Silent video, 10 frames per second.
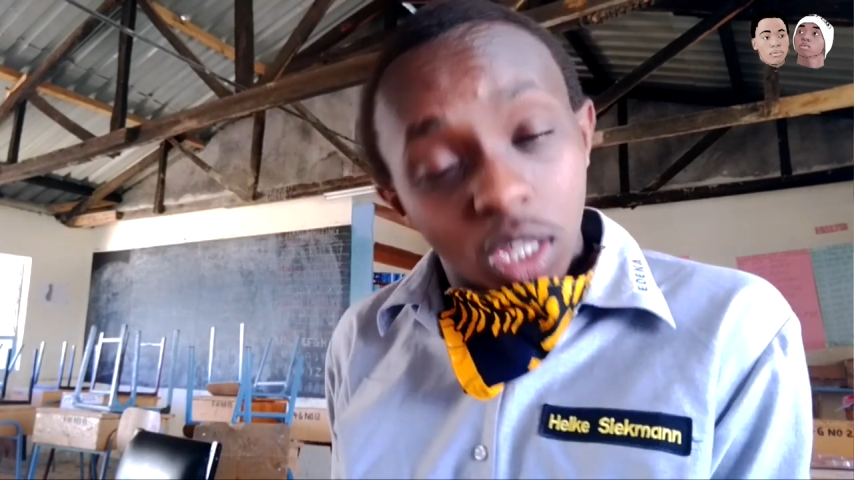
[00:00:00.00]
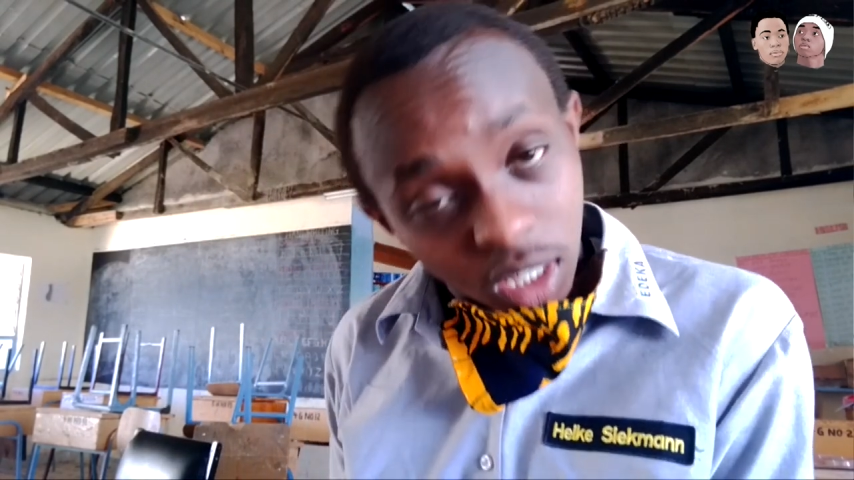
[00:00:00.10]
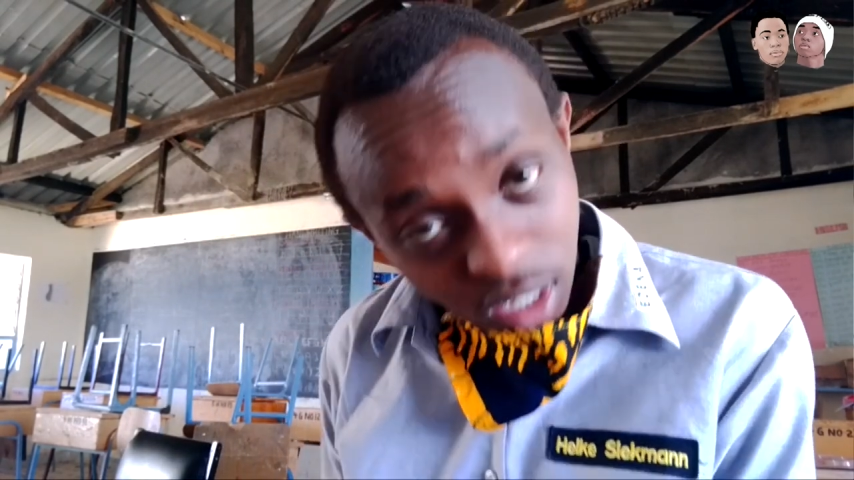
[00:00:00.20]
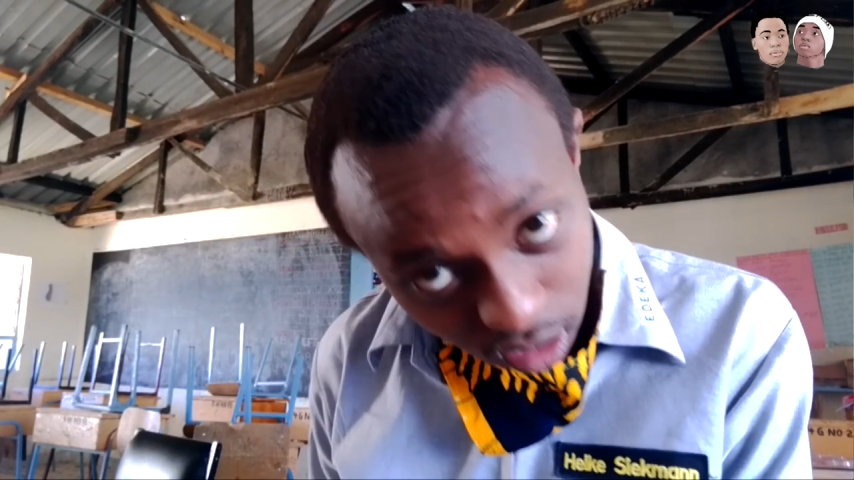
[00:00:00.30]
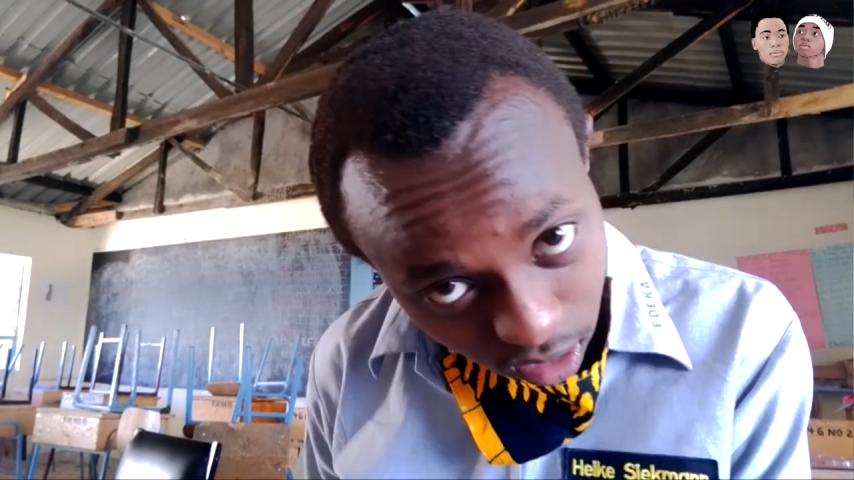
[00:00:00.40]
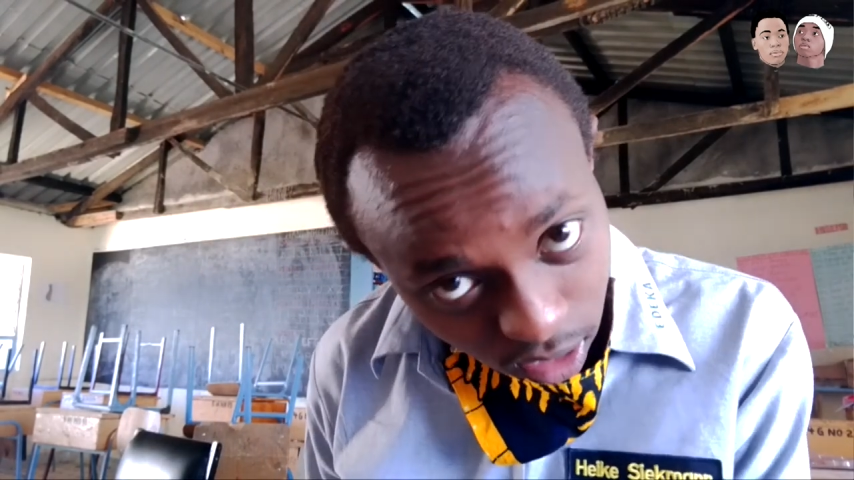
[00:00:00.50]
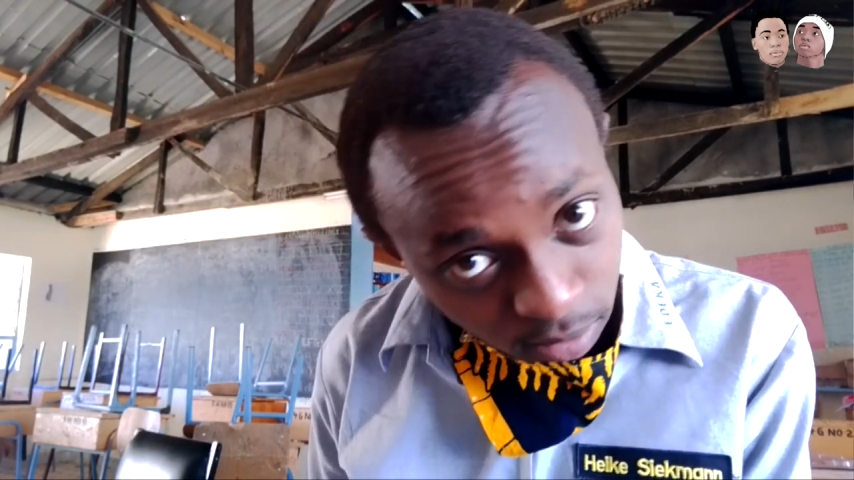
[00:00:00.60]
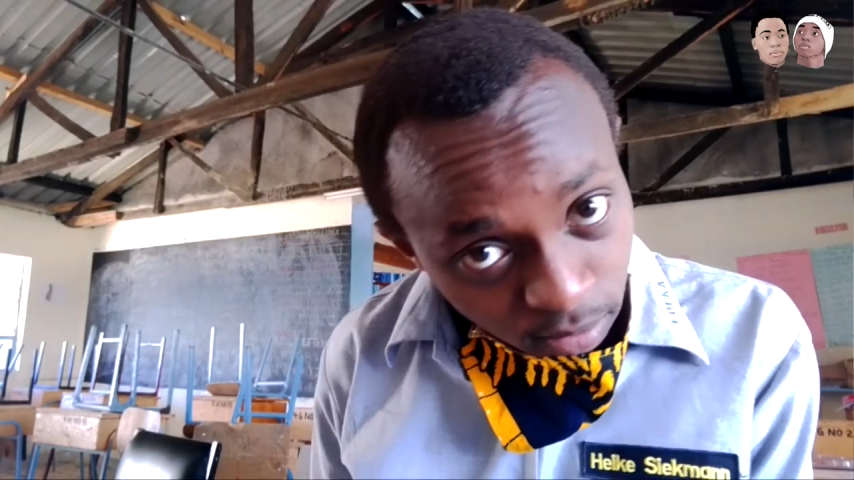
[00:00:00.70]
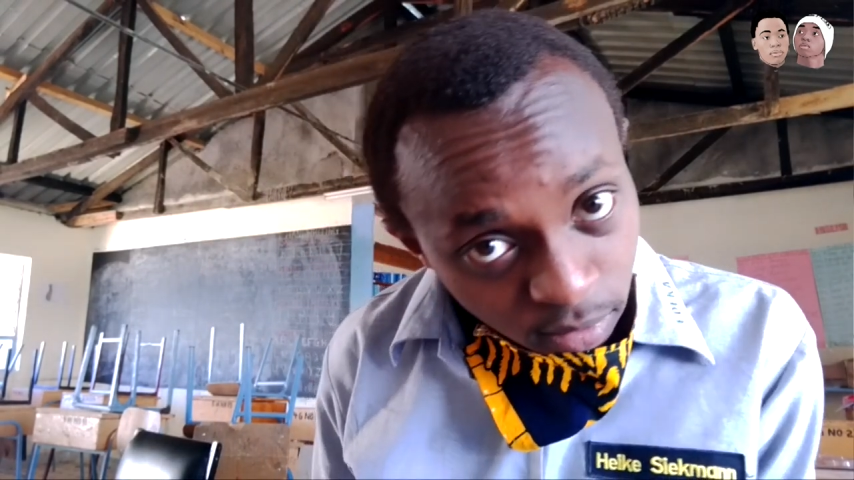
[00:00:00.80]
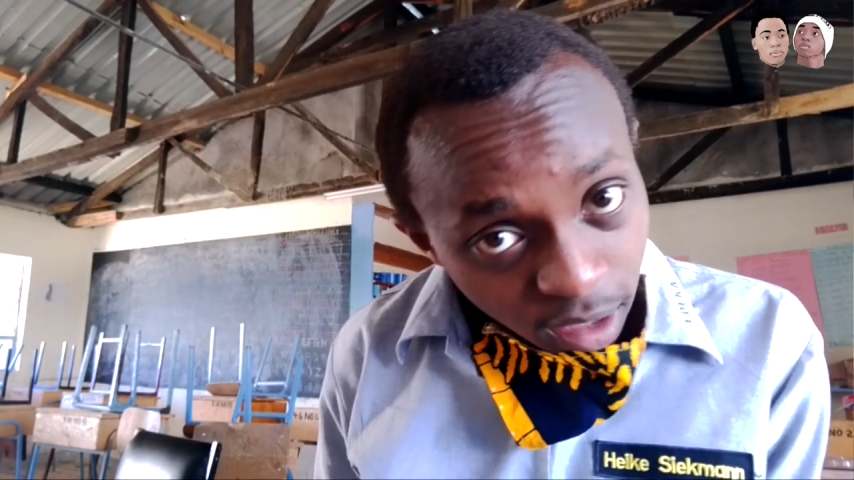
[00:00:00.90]
these
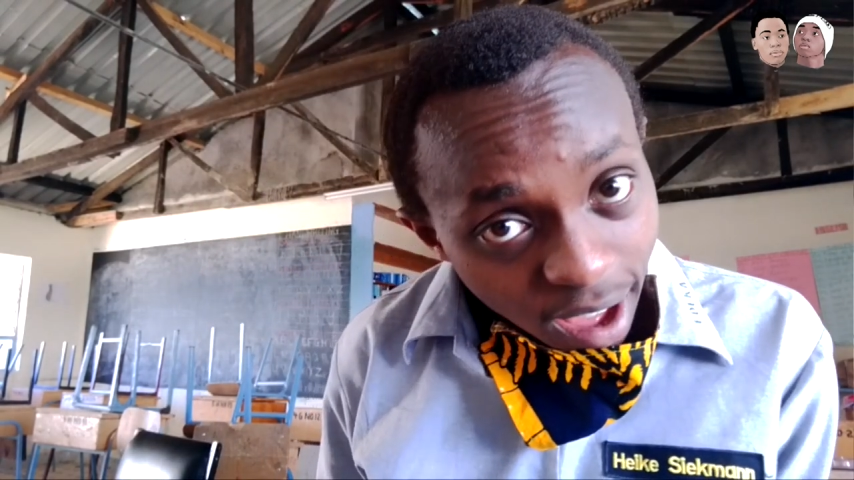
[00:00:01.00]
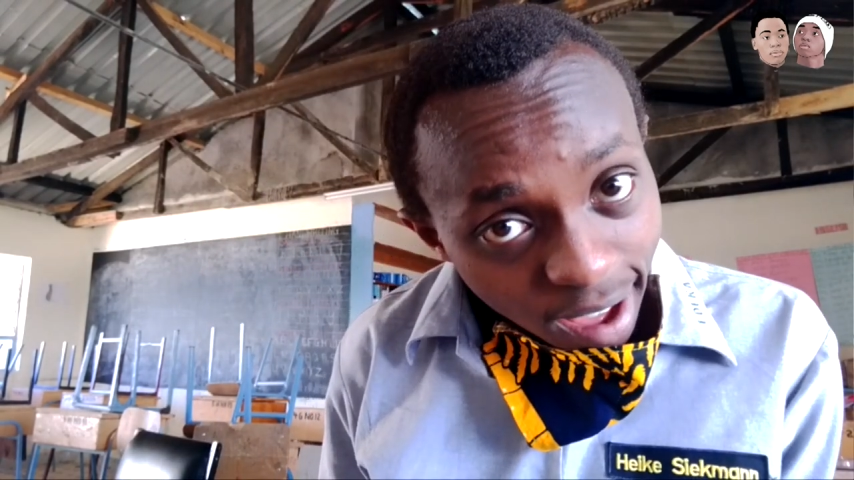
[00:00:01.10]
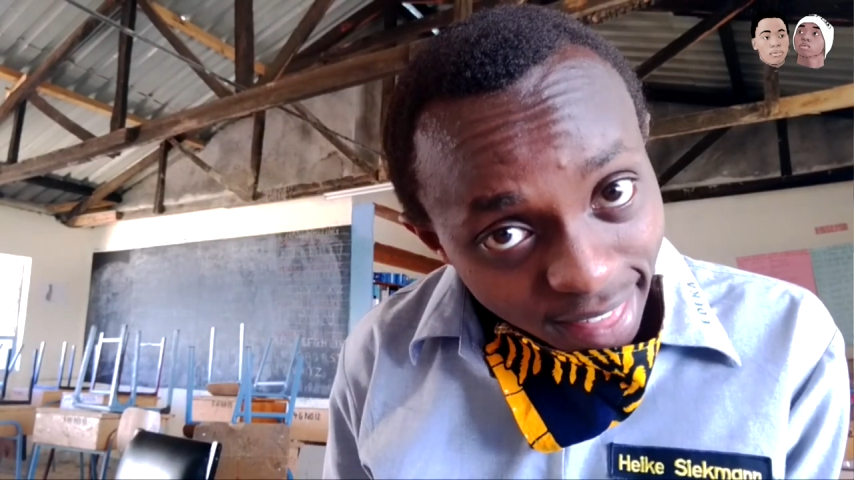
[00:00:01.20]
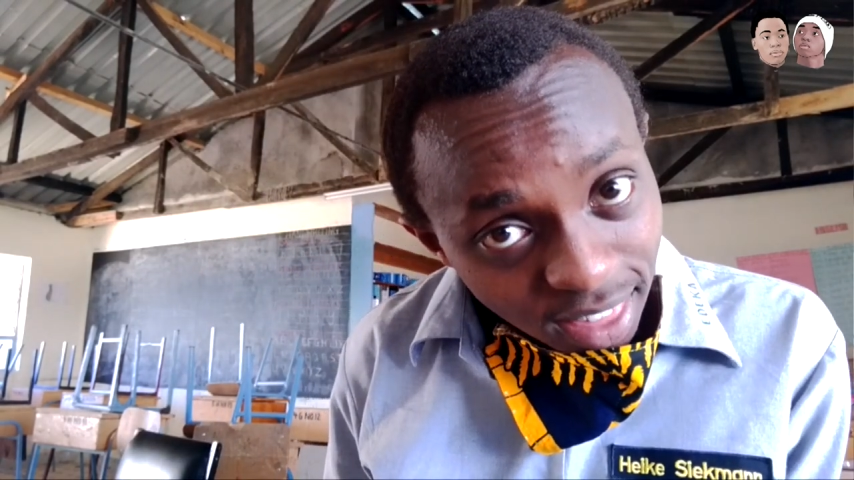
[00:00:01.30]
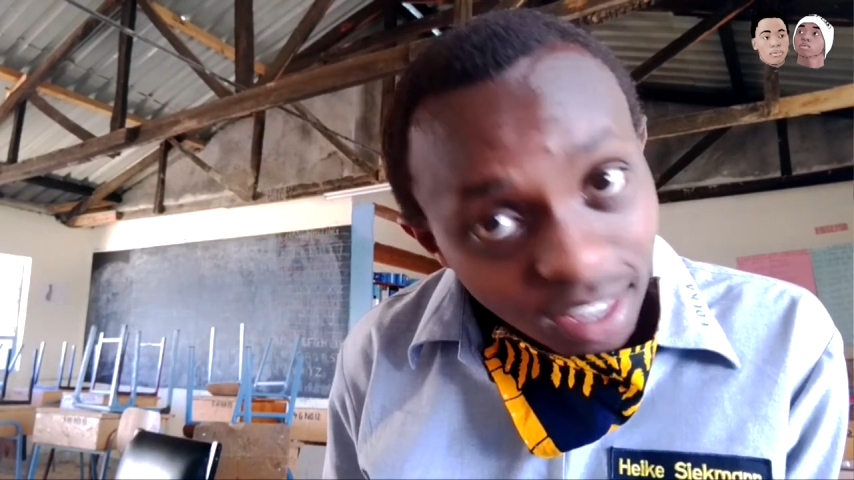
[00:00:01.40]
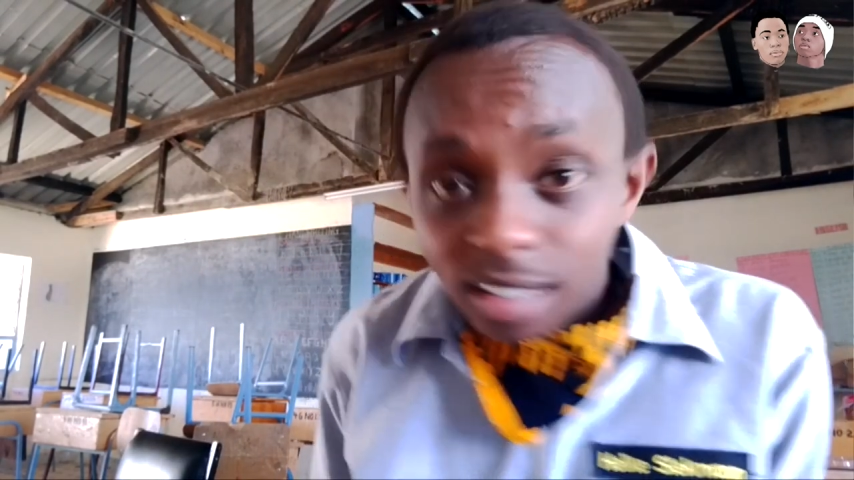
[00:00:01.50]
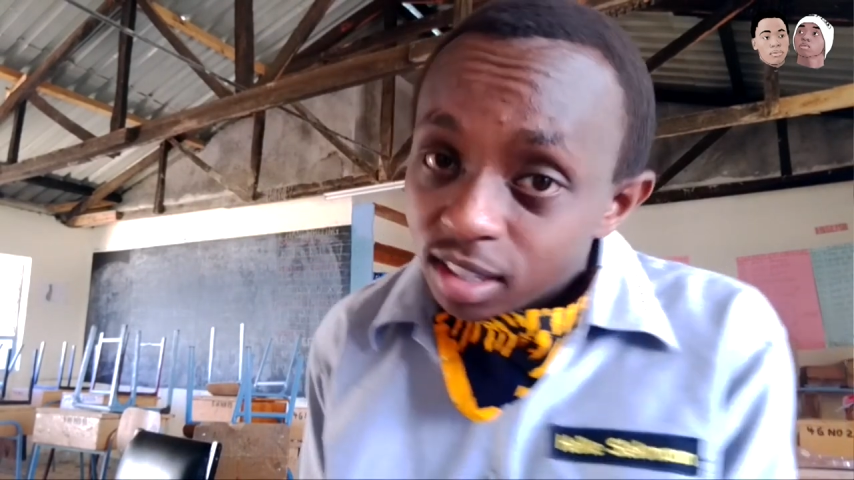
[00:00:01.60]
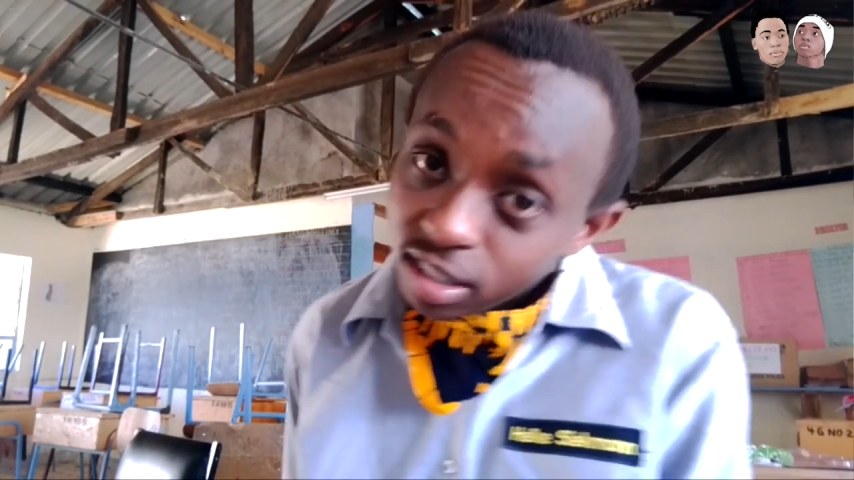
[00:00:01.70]
things,